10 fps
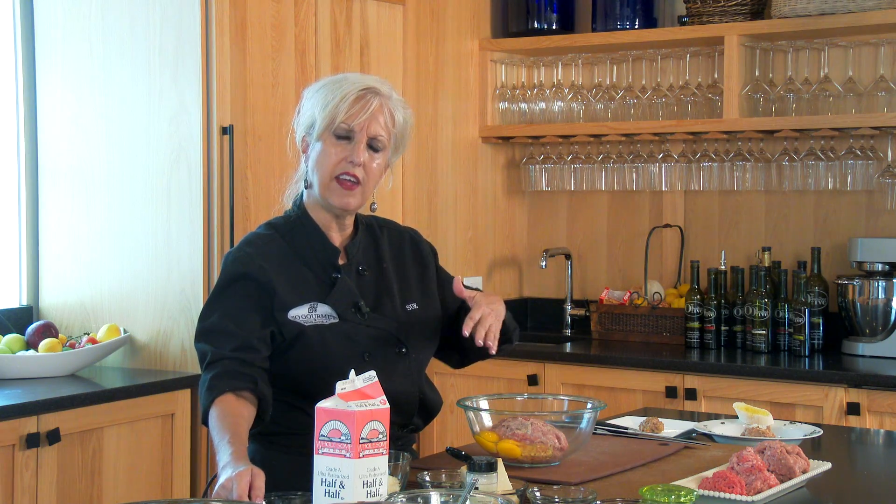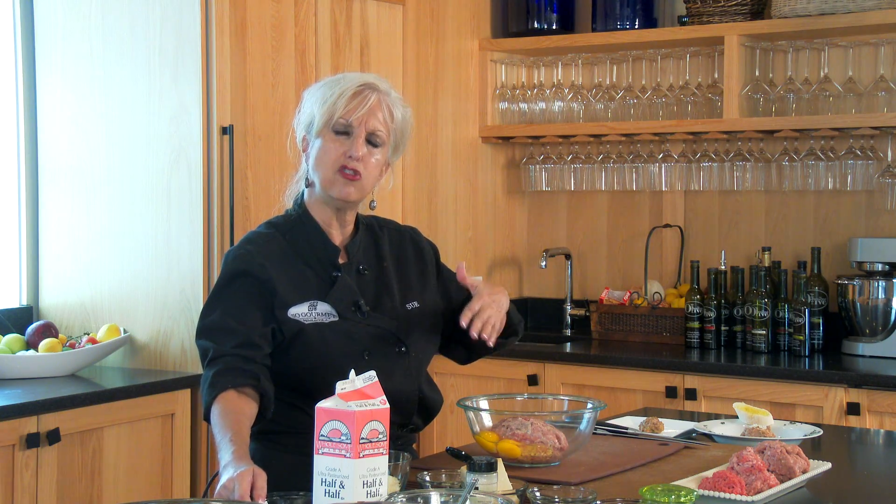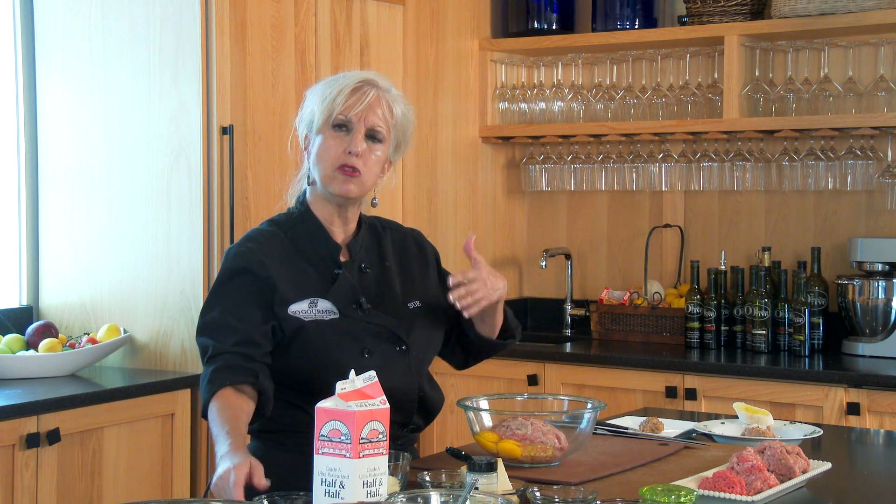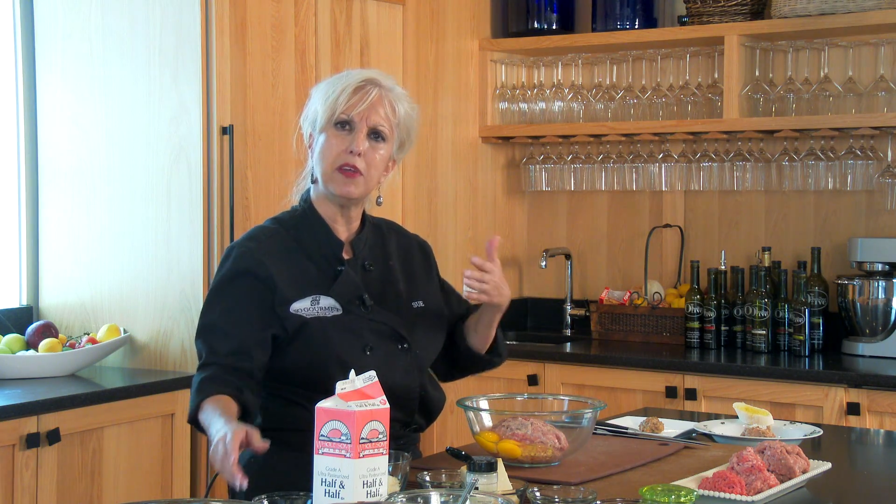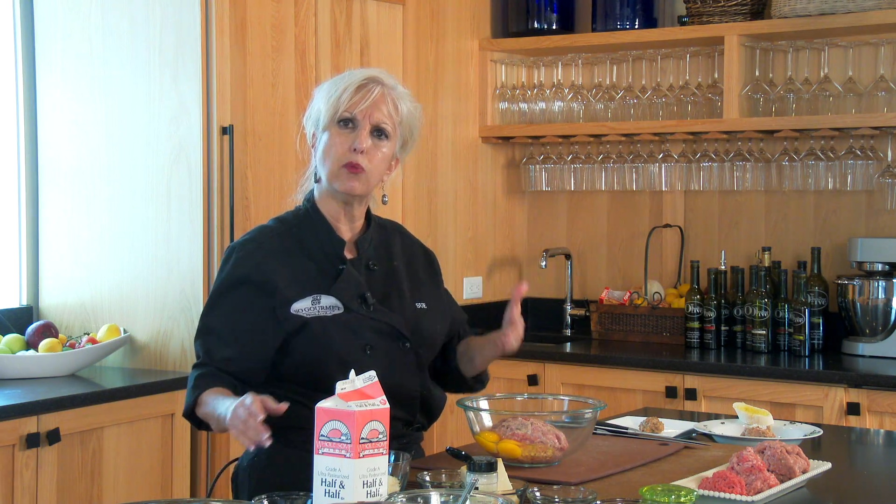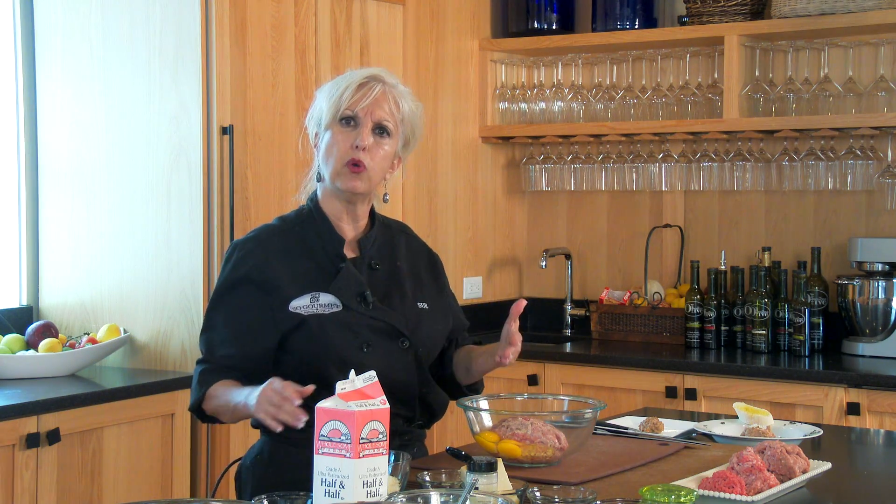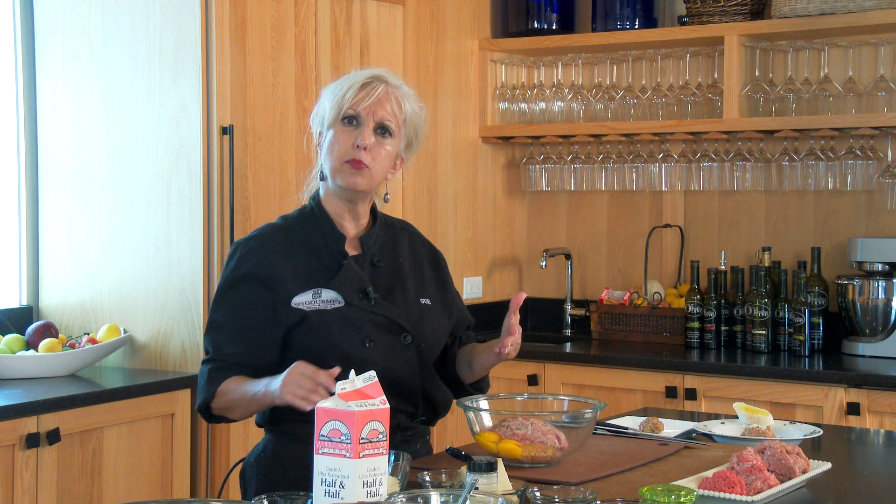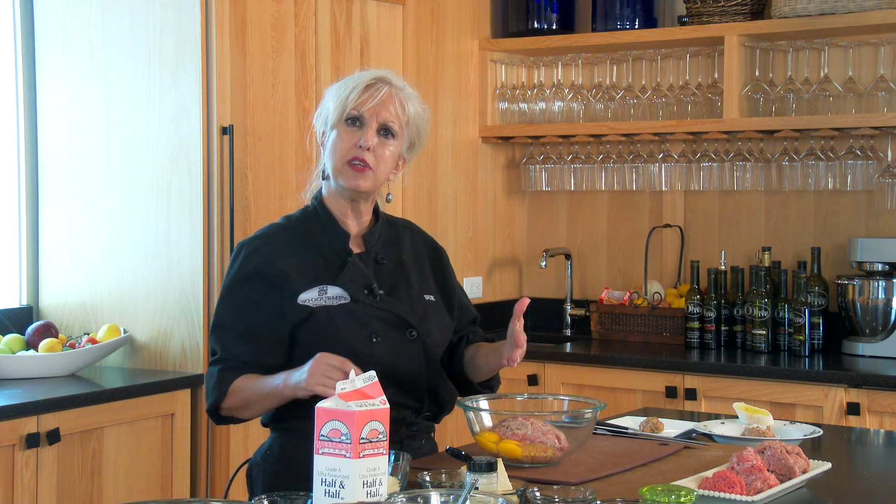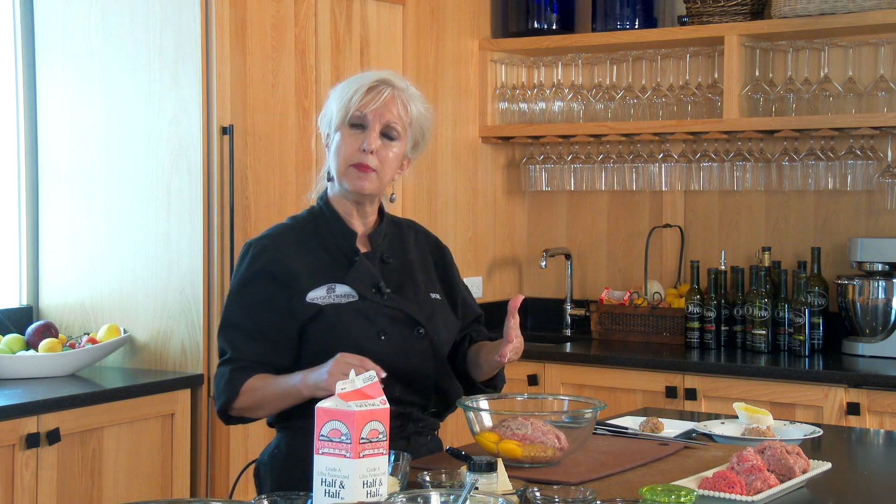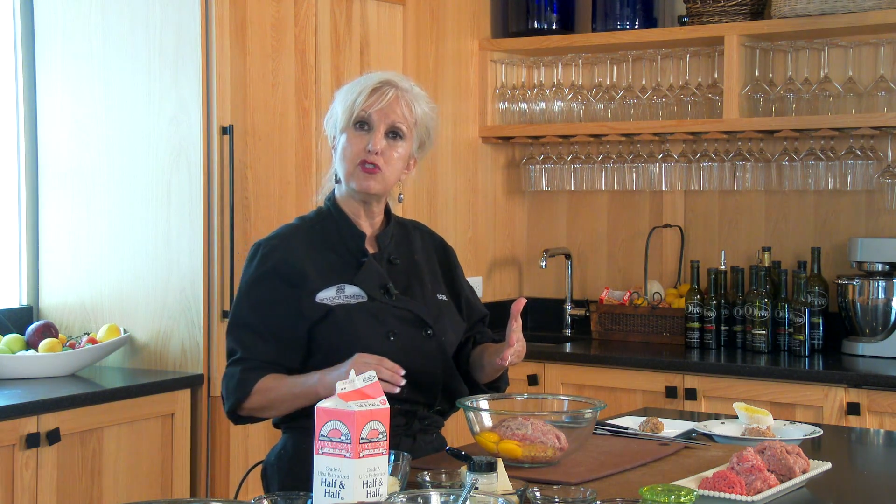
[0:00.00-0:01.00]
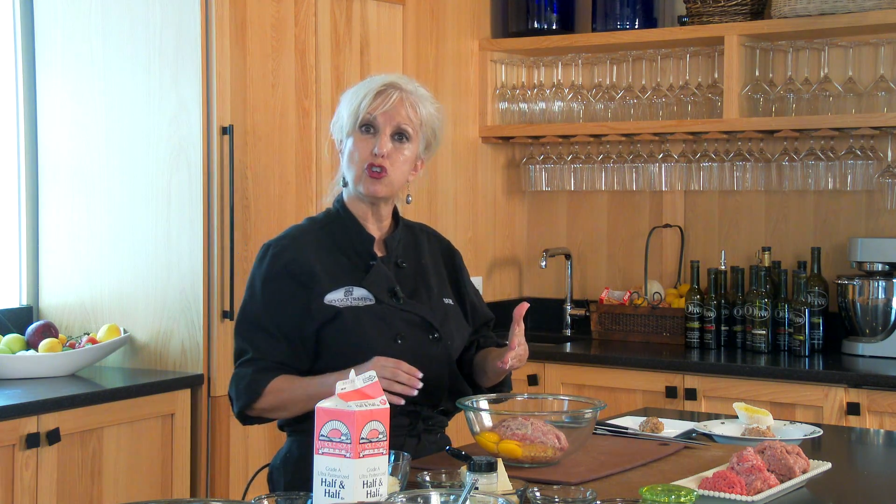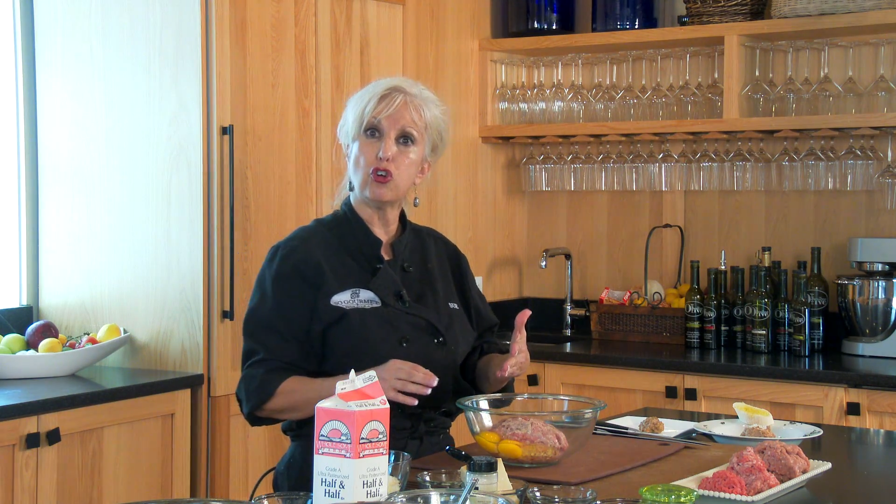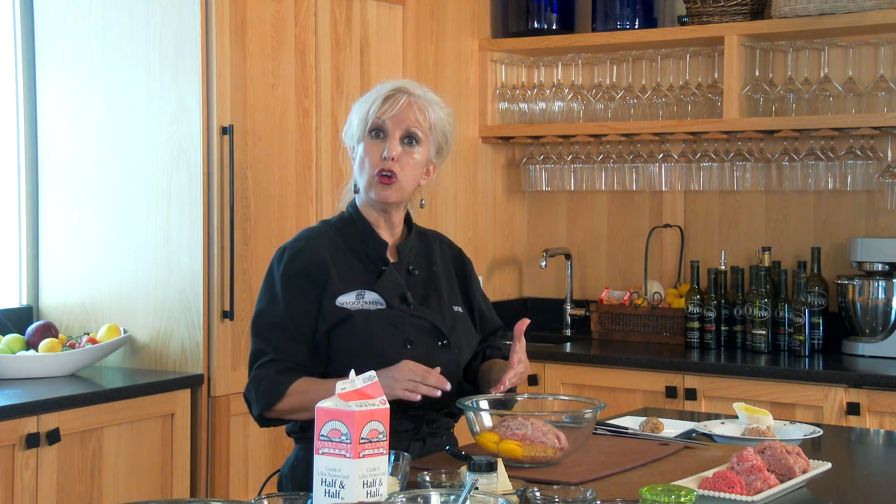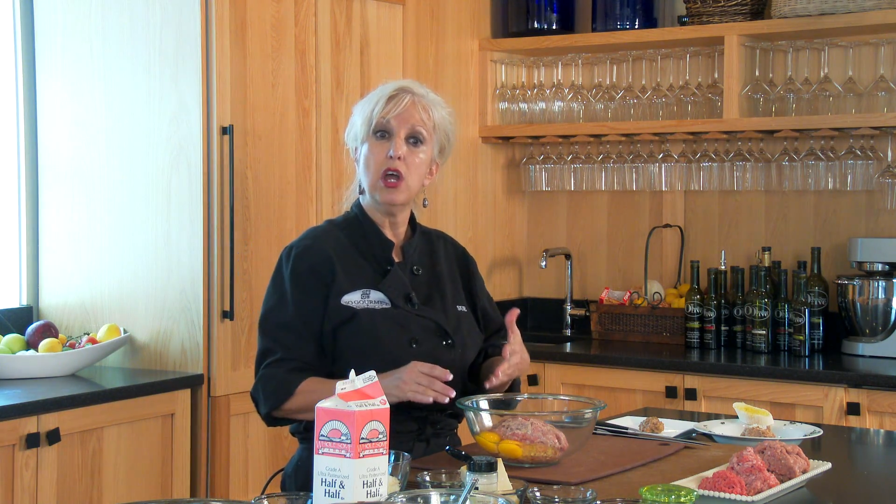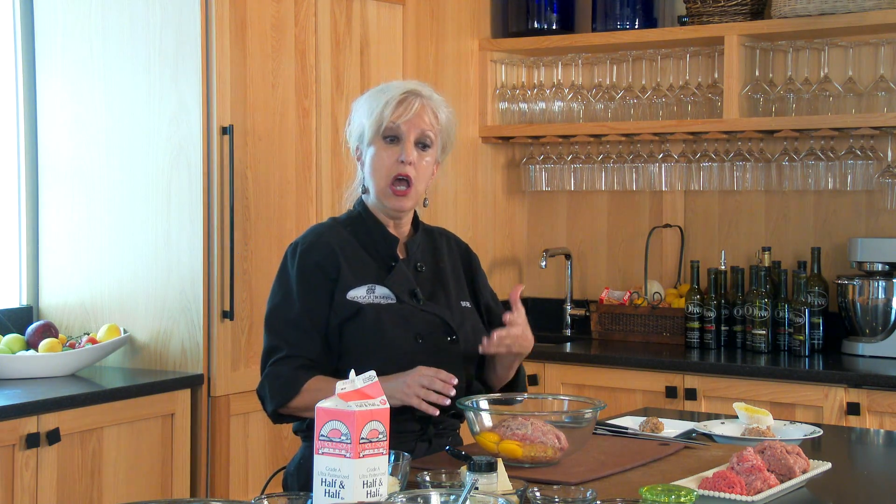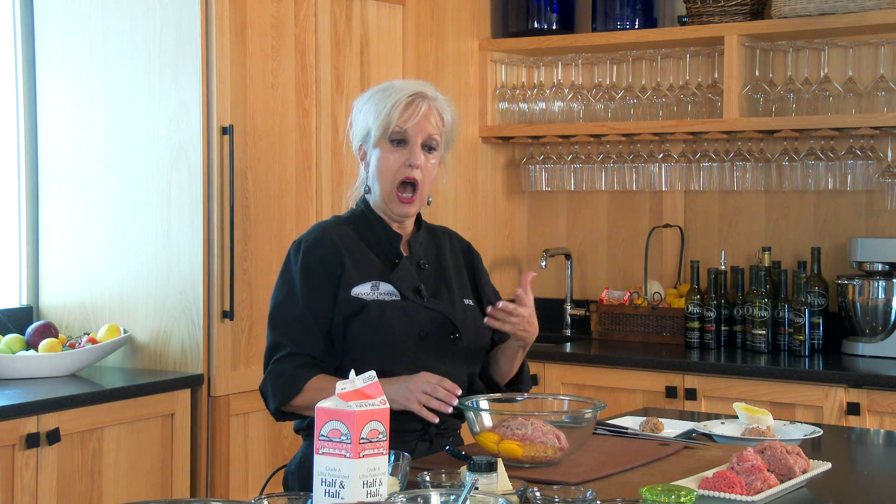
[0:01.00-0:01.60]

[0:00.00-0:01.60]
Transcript: they should be at room temperature,